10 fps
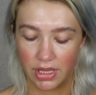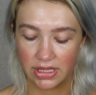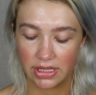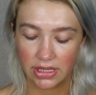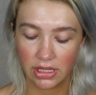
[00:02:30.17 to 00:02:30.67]

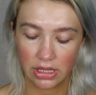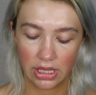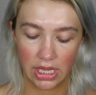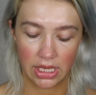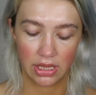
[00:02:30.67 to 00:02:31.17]
This isn't
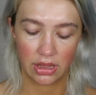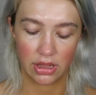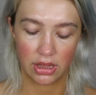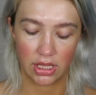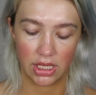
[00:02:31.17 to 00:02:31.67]
like,
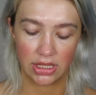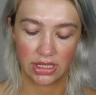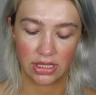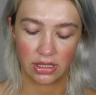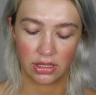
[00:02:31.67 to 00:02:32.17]

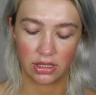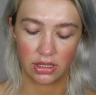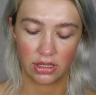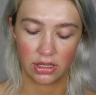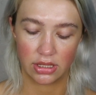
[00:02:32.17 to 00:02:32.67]
it's
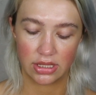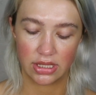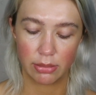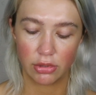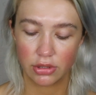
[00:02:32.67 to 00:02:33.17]

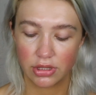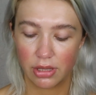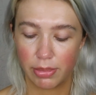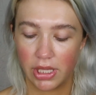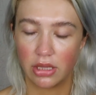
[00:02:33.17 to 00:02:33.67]
similar to
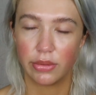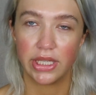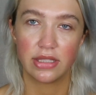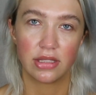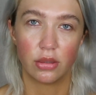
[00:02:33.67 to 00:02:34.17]
the P.
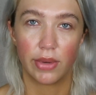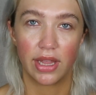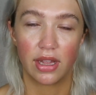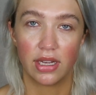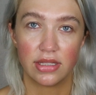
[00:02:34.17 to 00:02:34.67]
Louise in the
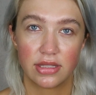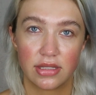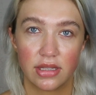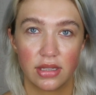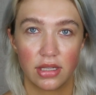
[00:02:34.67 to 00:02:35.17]
way that
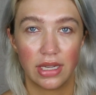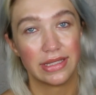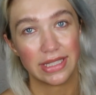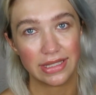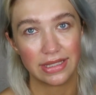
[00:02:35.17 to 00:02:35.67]
it's
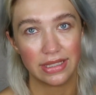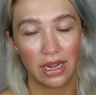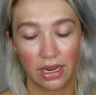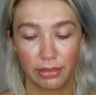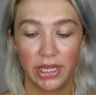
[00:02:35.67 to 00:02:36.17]
a tinted
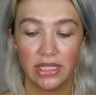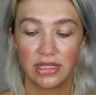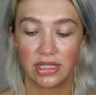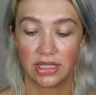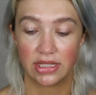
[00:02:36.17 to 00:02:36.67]
eye
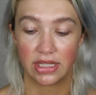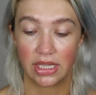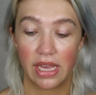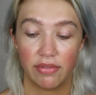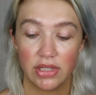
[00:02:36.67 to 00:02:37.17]
base and it's
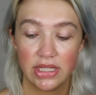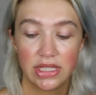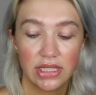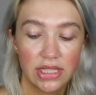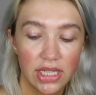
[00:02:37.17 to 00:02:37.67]
like heavily
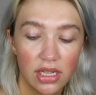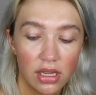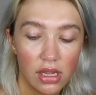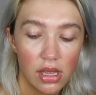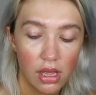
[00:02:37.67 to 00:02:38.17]
tinted,
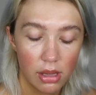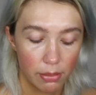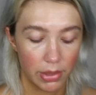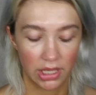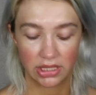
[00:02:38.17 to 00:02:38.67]

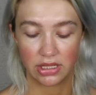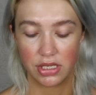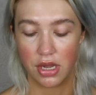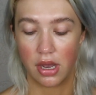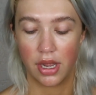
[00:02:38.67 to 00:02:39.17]
but it's
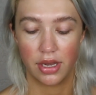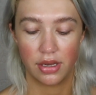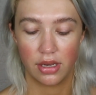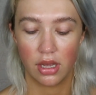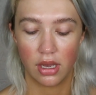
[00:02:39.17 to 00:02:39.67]
not